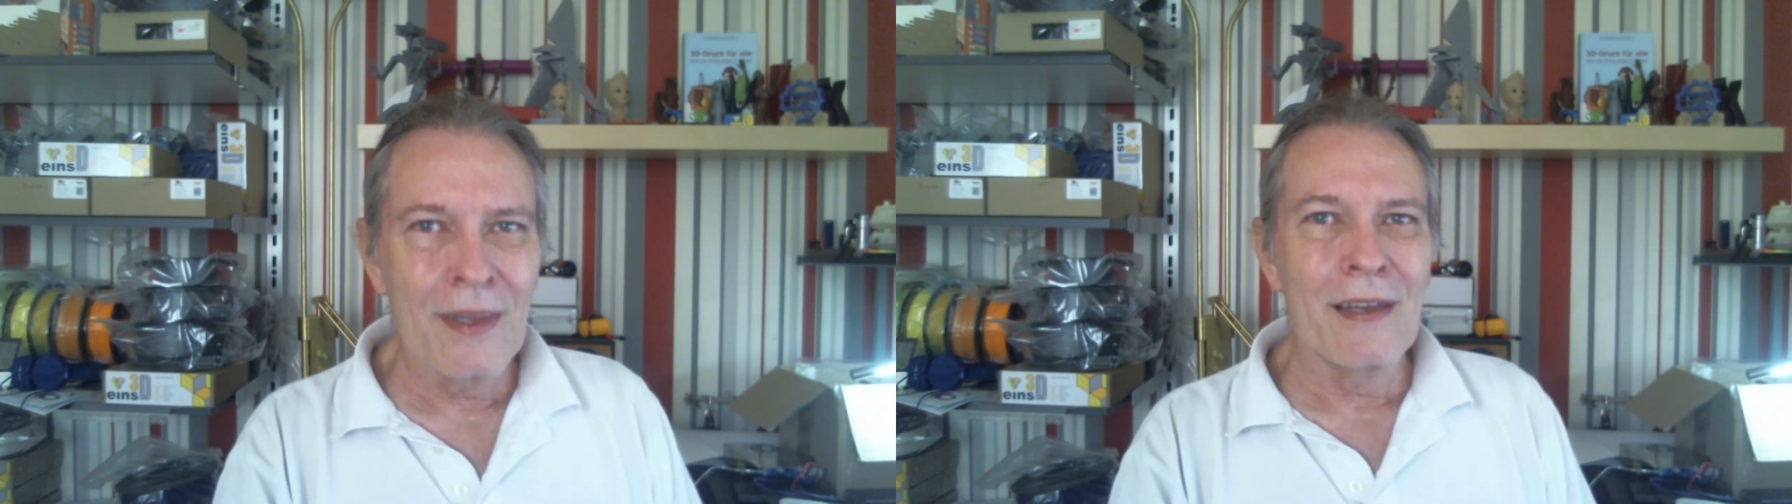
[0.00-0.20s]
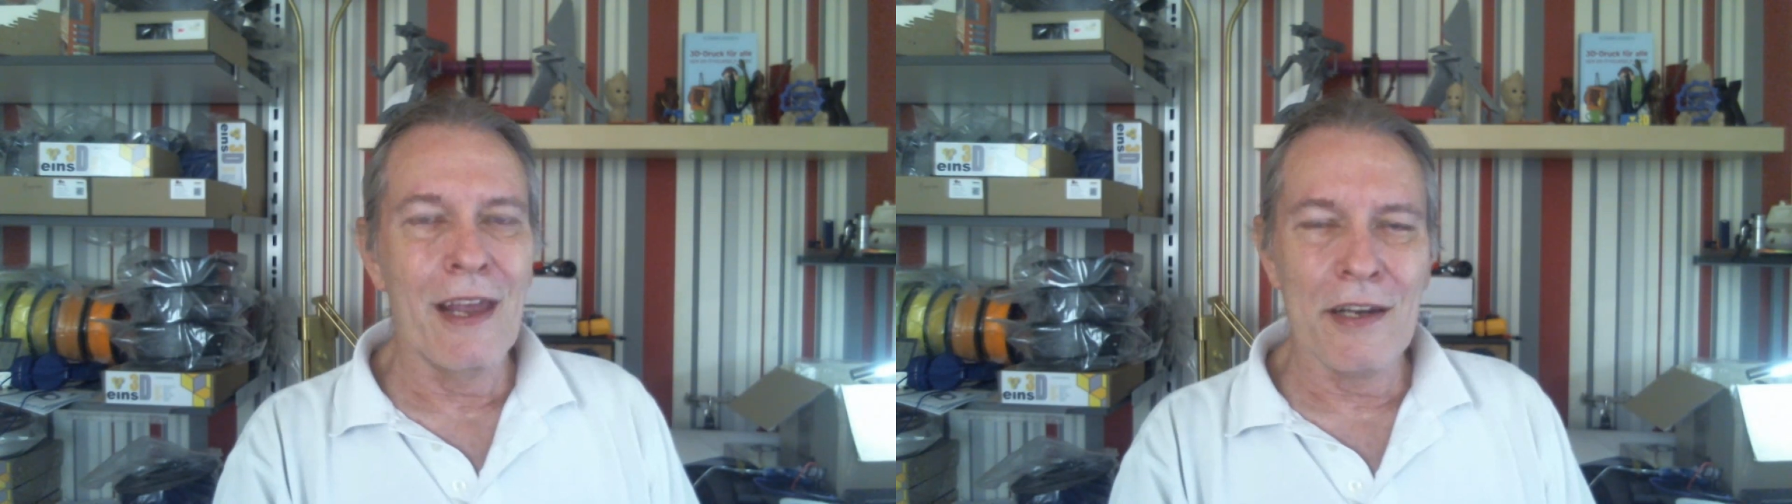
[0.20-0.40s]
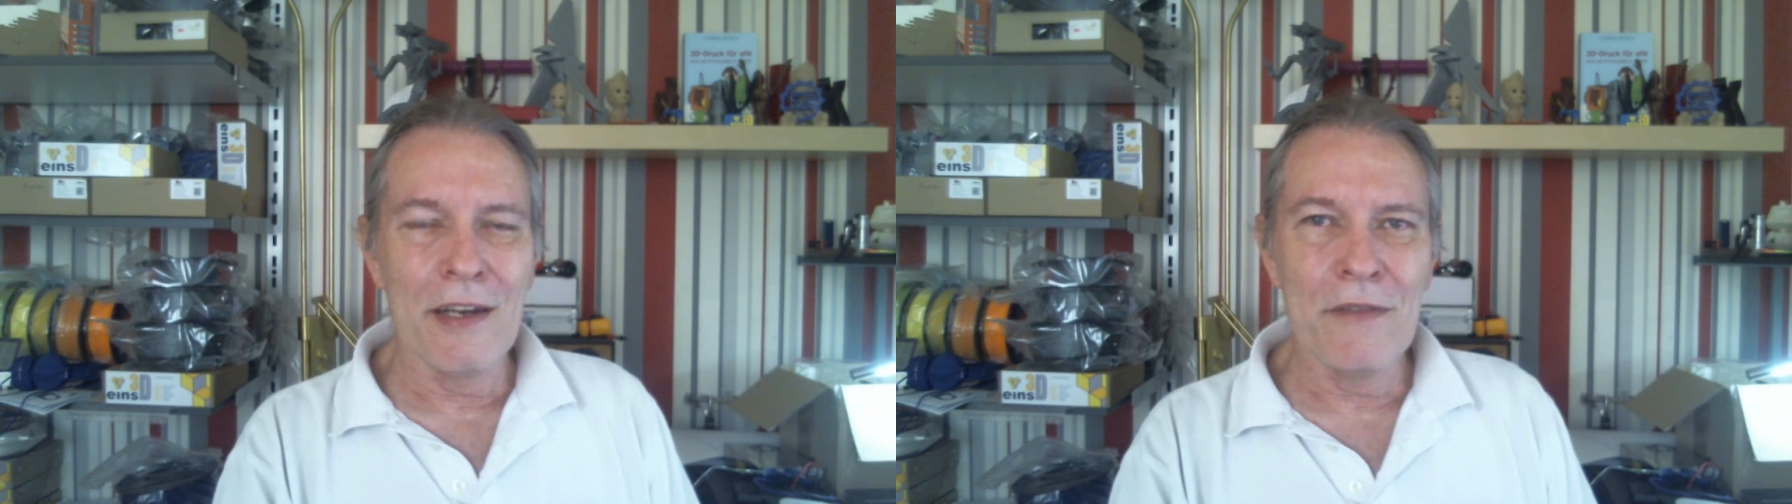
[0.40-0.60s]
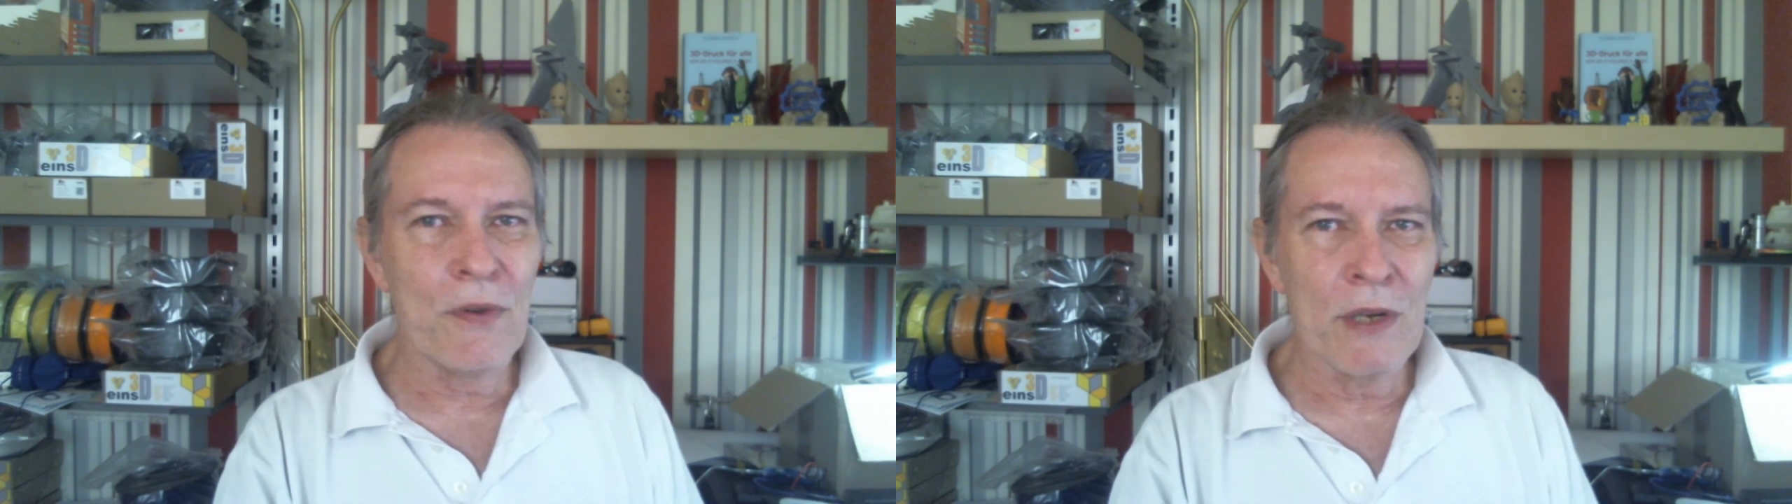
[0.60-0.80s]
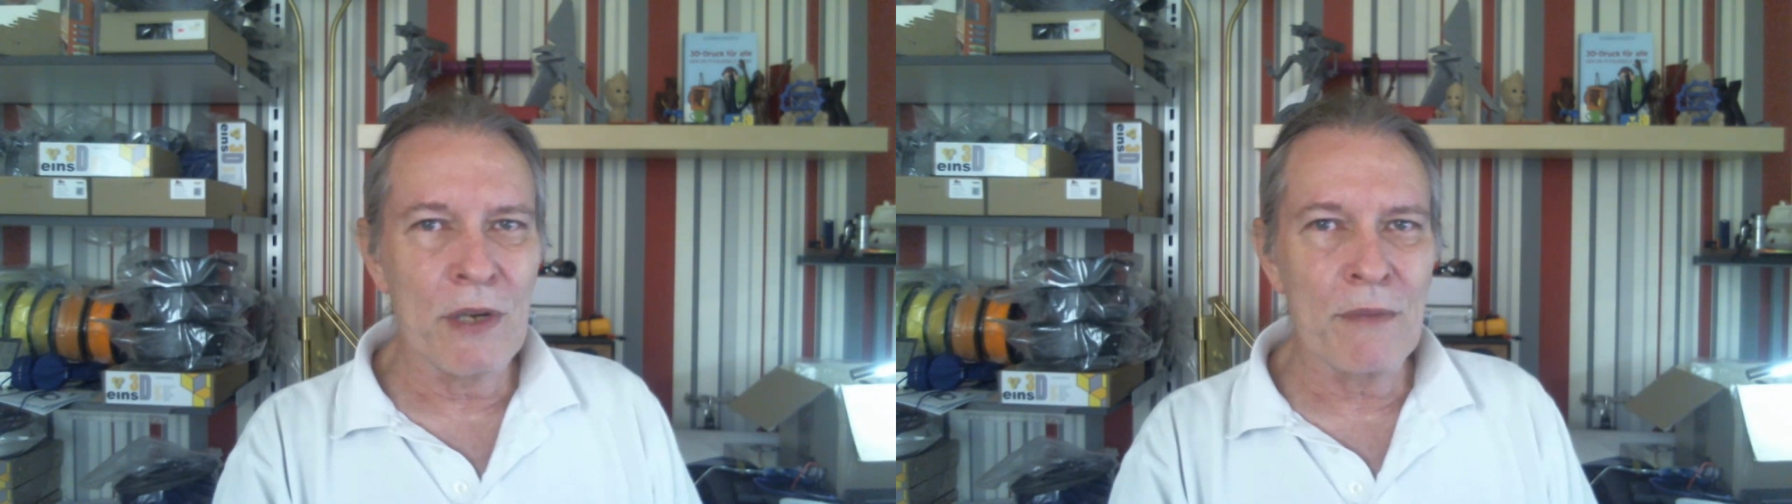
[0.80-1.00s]
And if
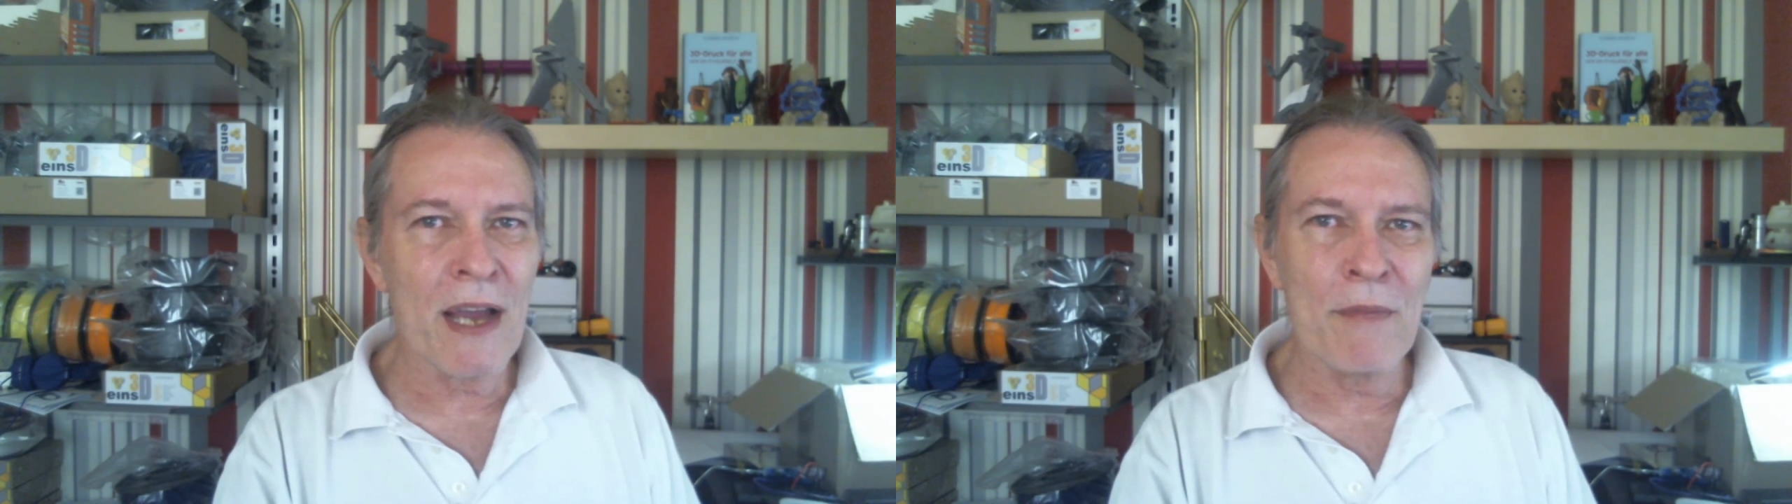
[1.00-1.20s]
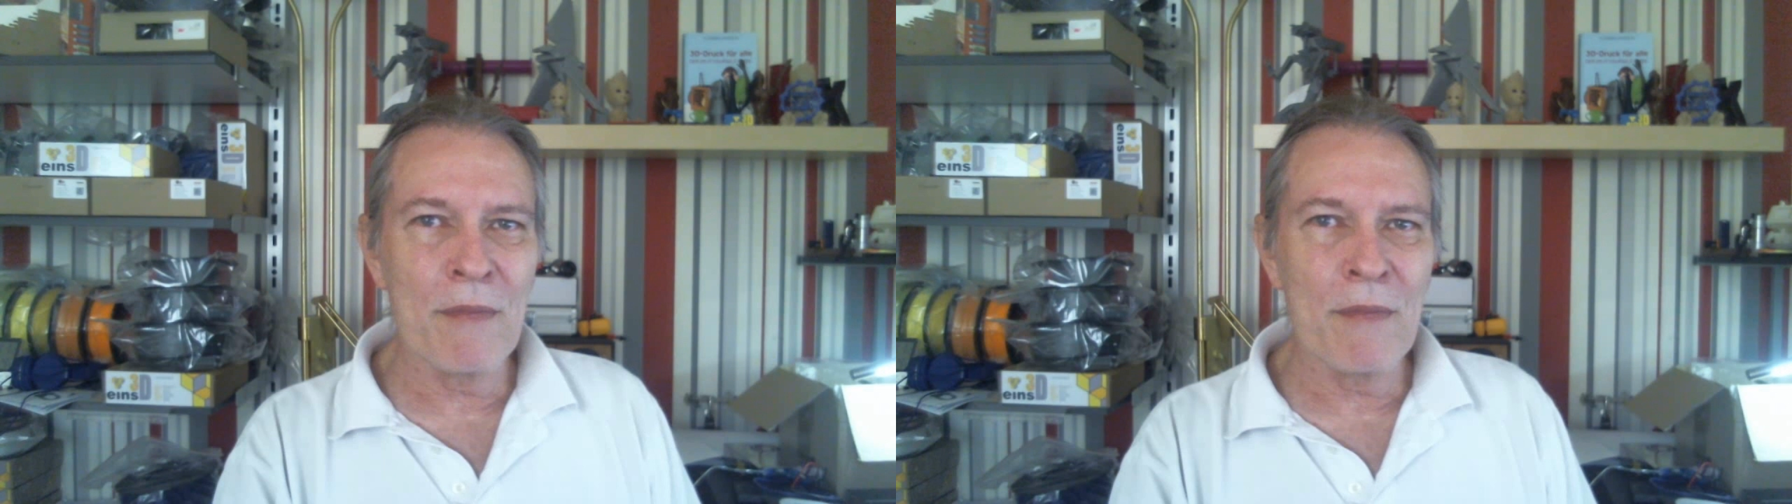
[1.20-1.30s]
you want to buy